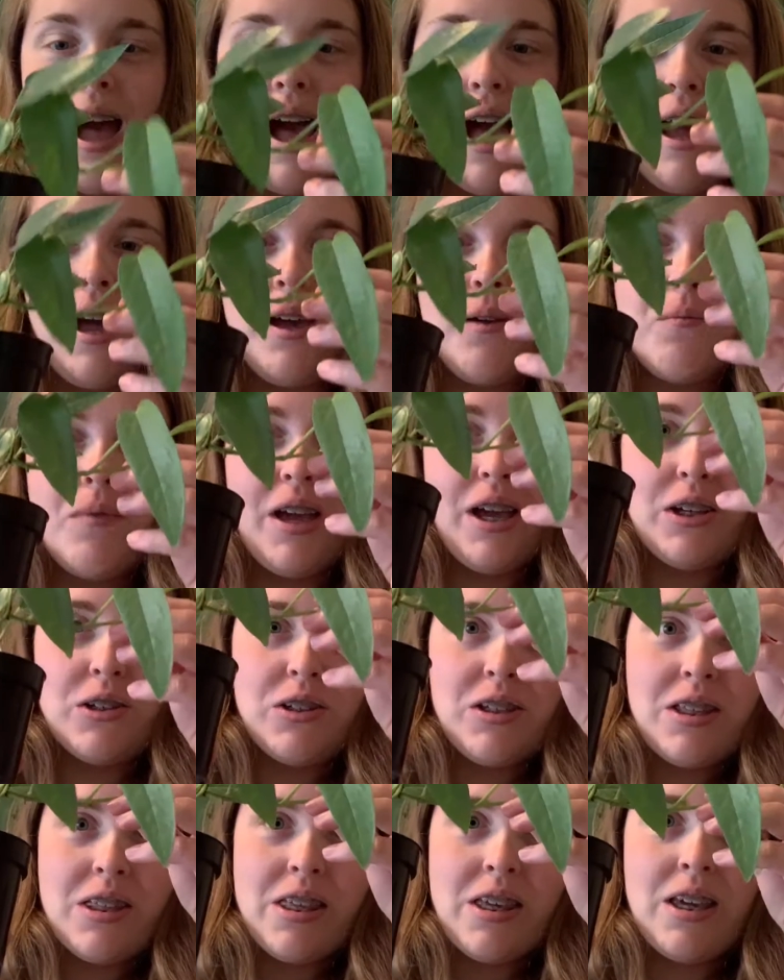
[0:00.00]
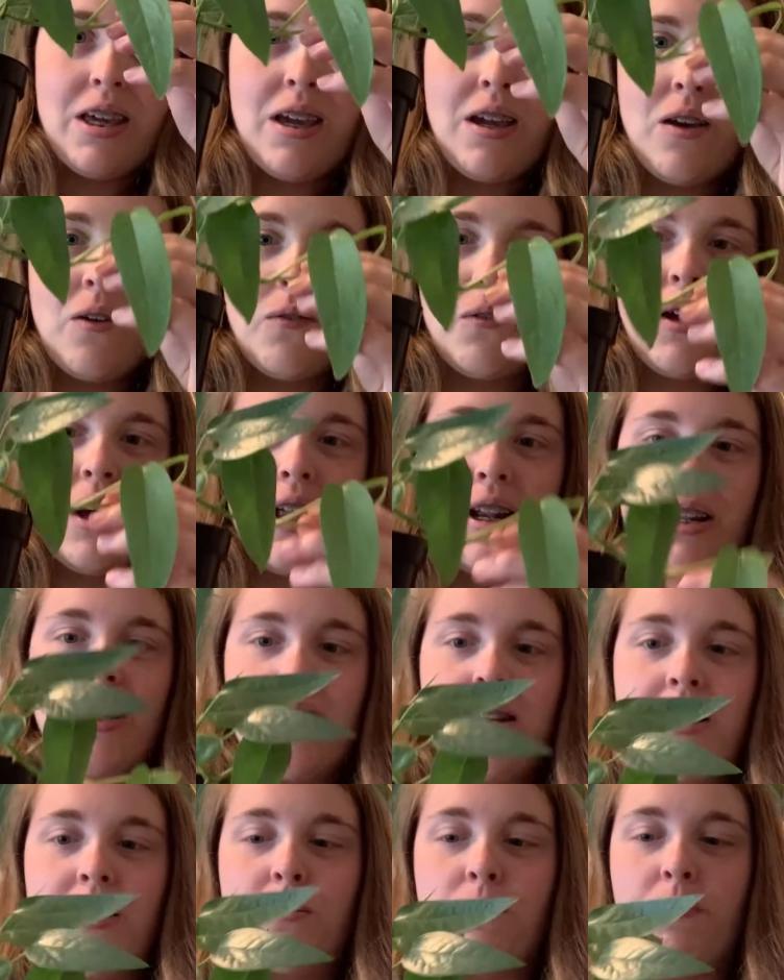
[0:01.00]
I'm actually thinking of
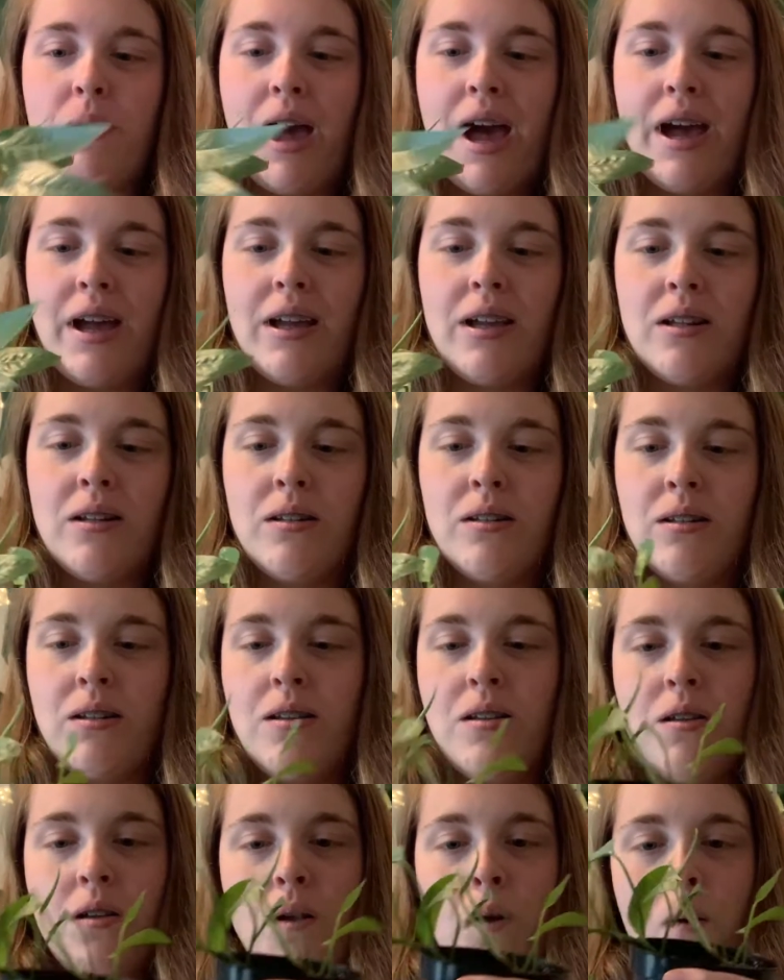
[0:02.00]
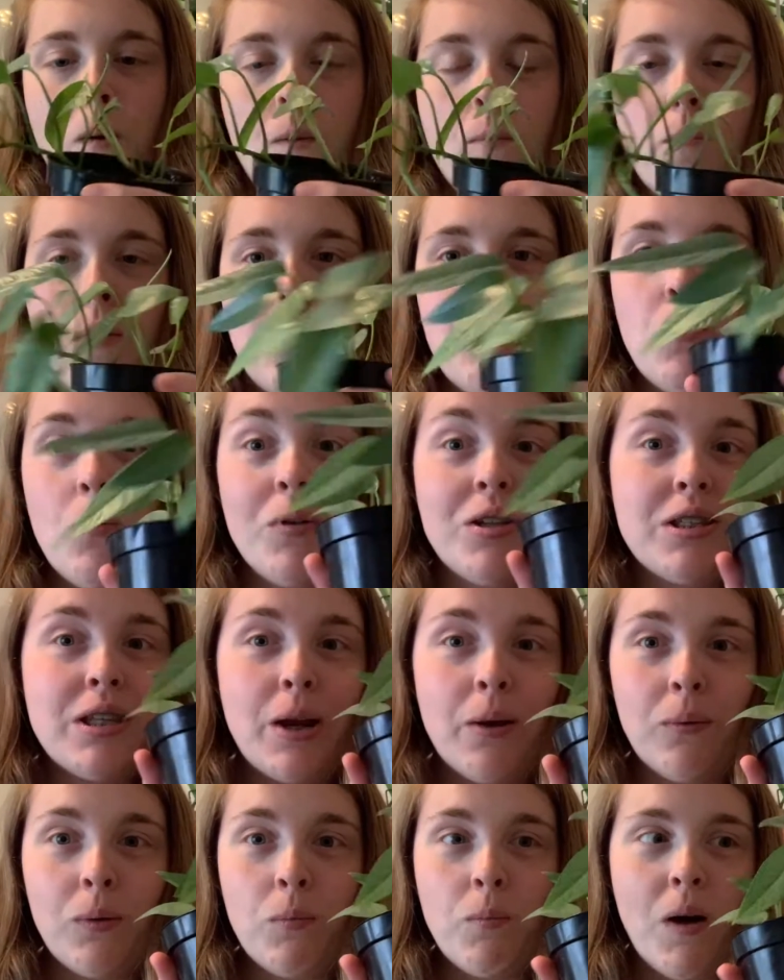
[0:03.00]
cutting these back, and maybe once
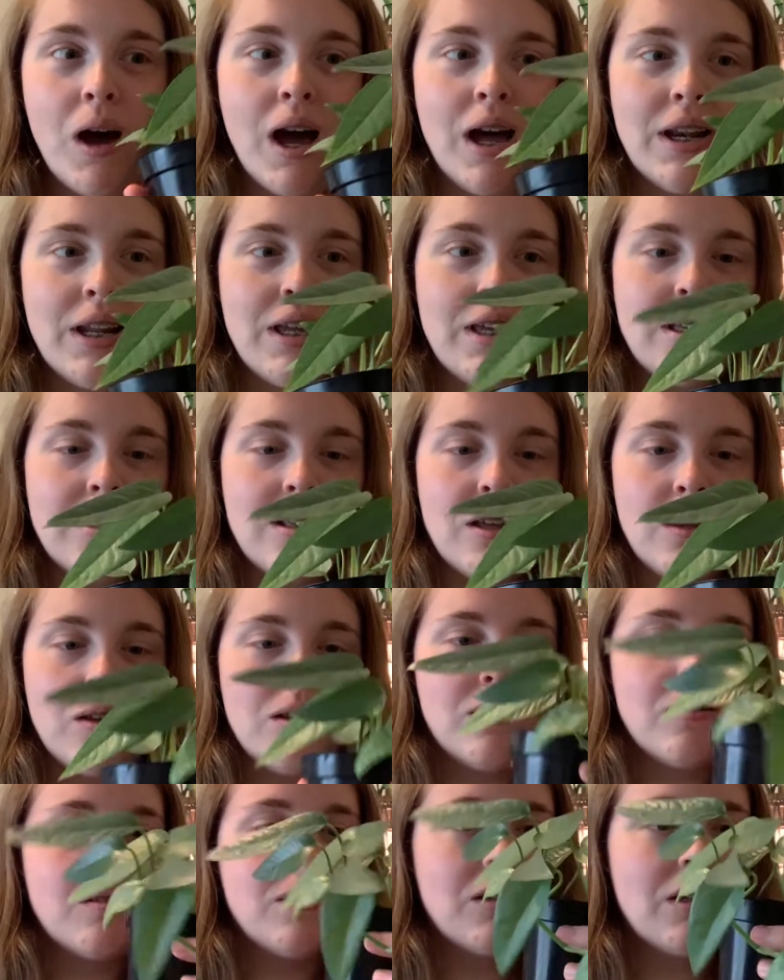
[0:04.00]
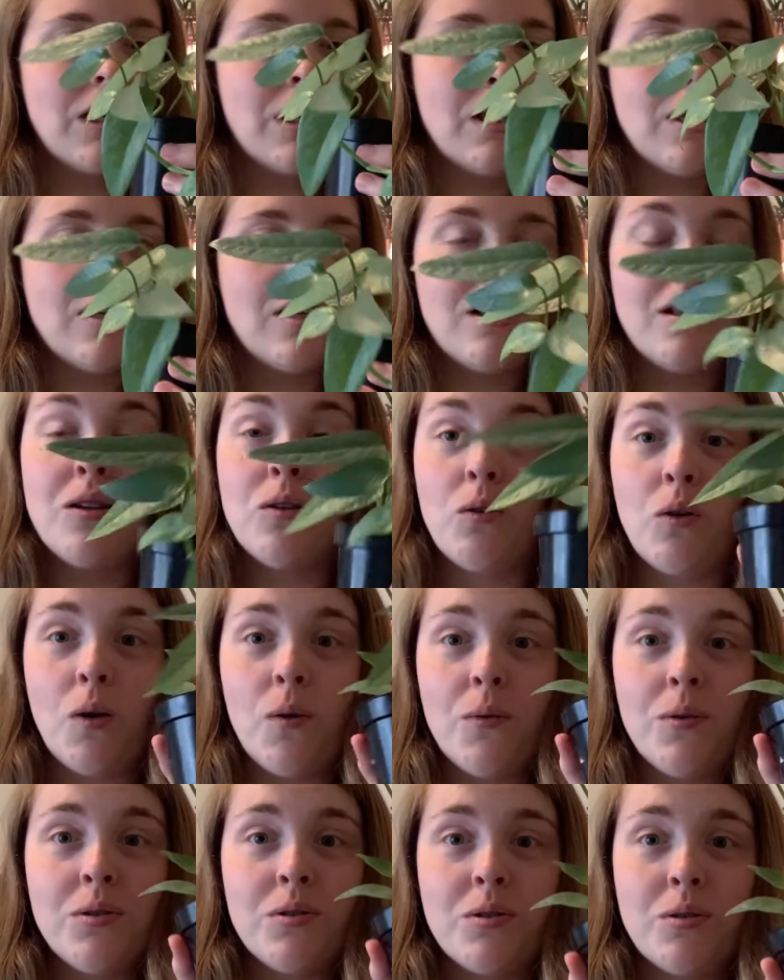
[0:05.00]
I repot it, it can
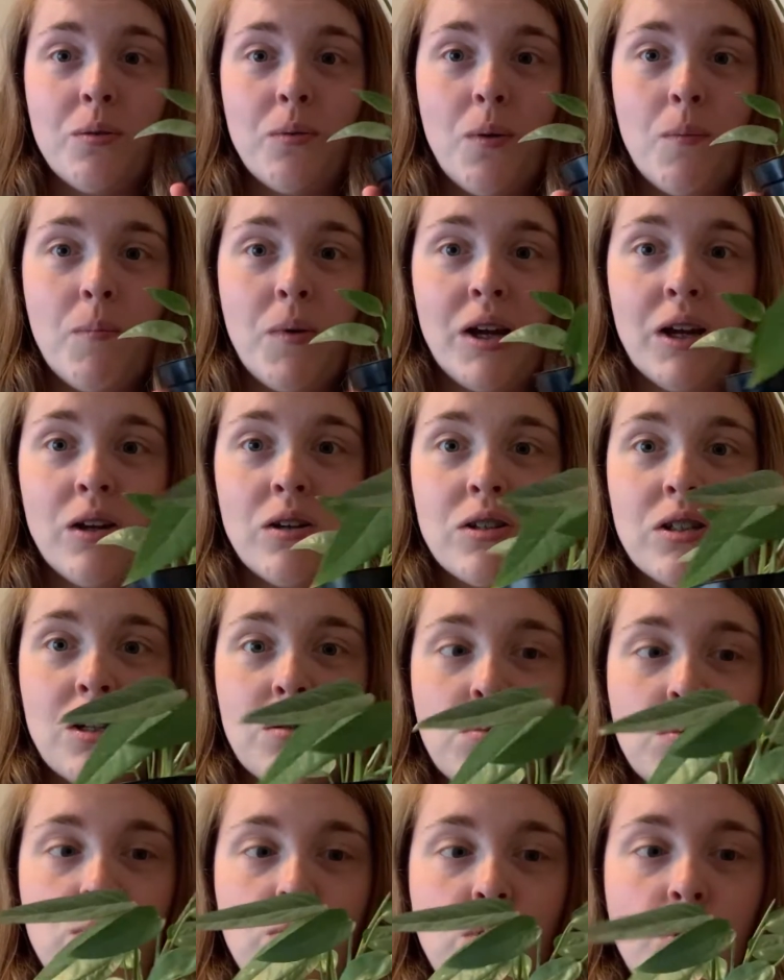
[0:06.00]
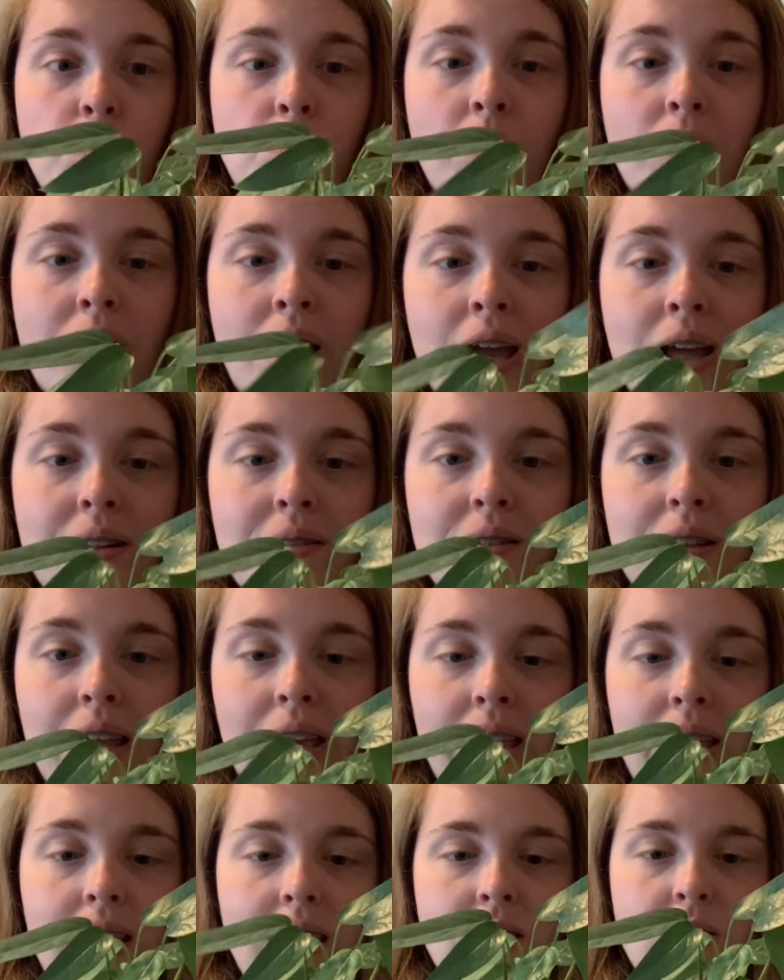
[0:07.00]
grow into a bigger Sepia Blue plant
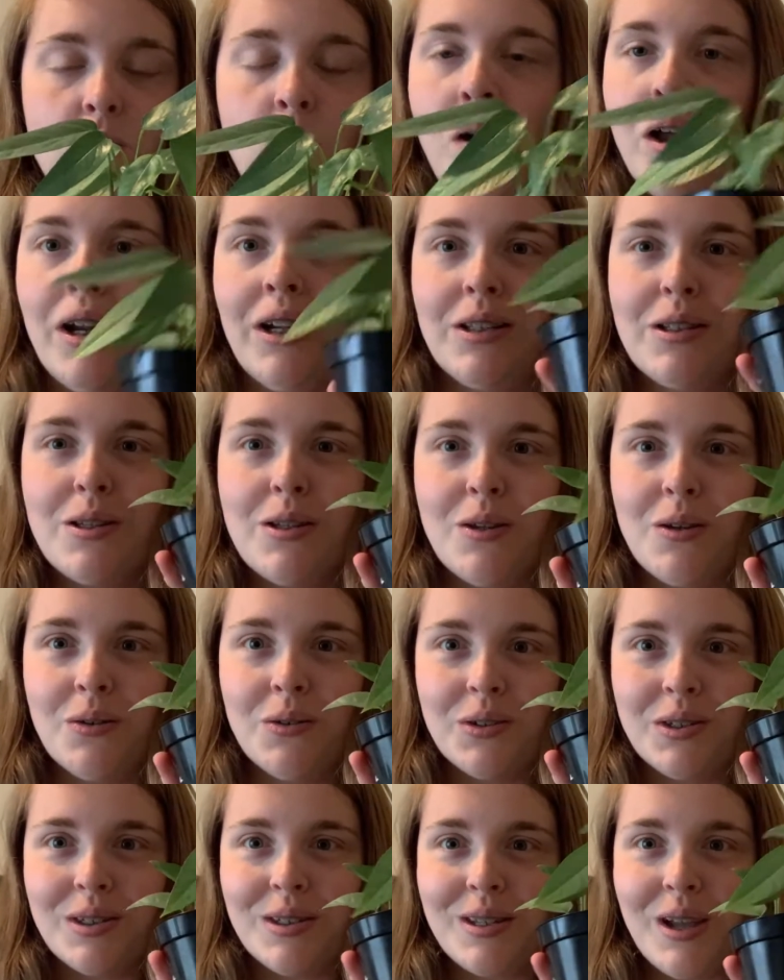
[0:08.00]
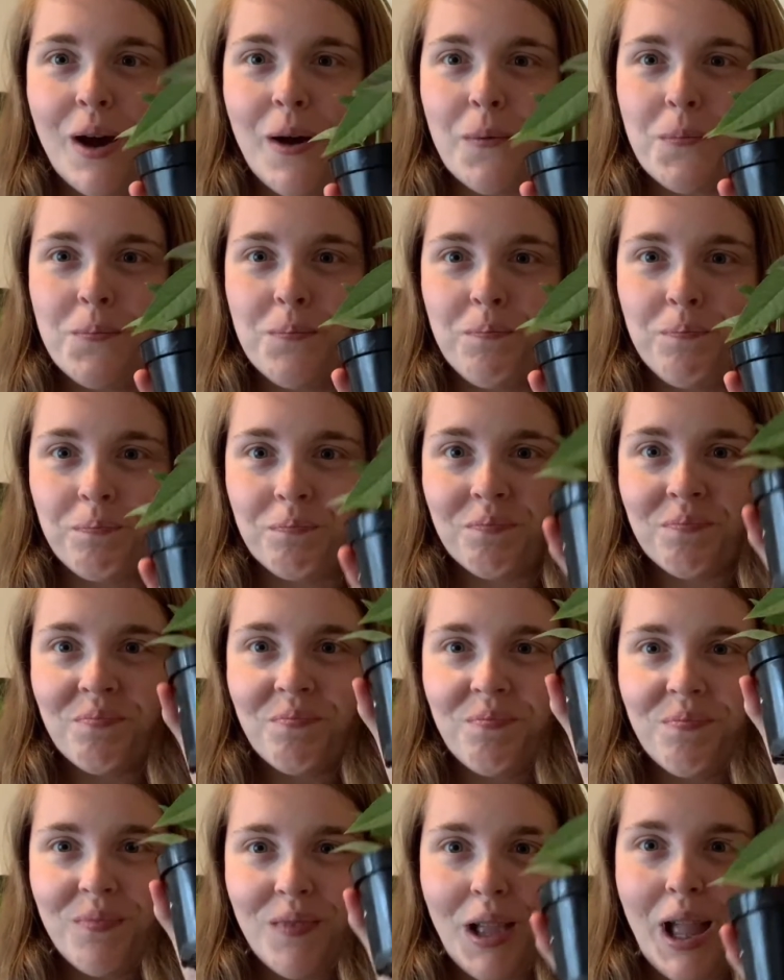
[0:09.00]
like it's wanting to do. So
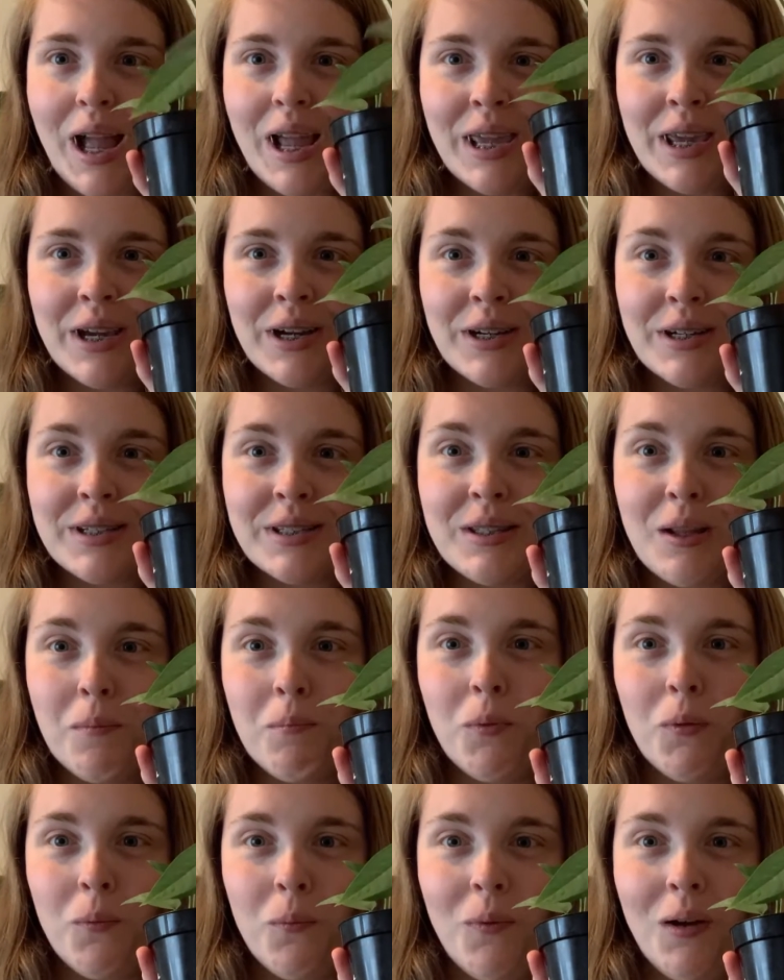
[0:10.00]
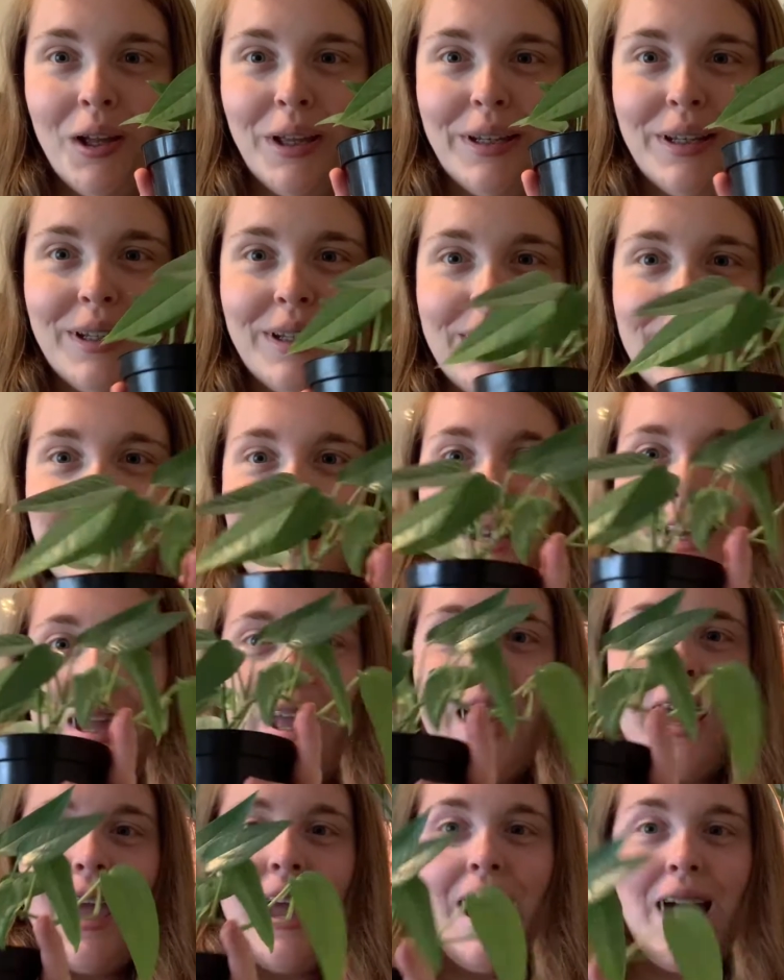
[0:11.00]
here's number
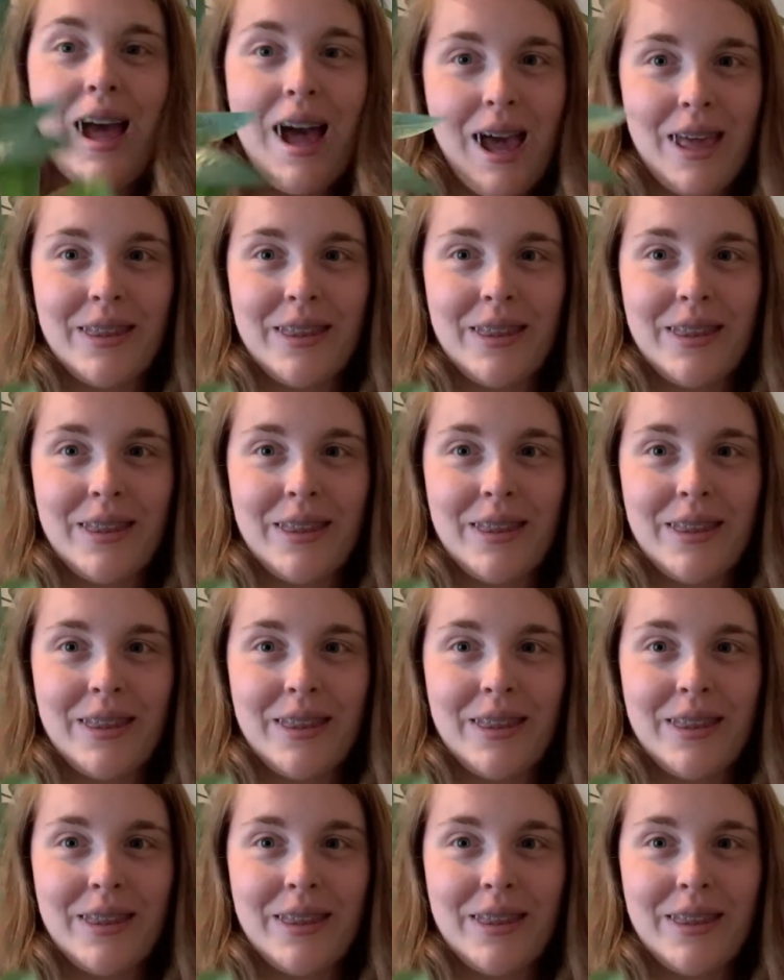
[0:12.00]
one.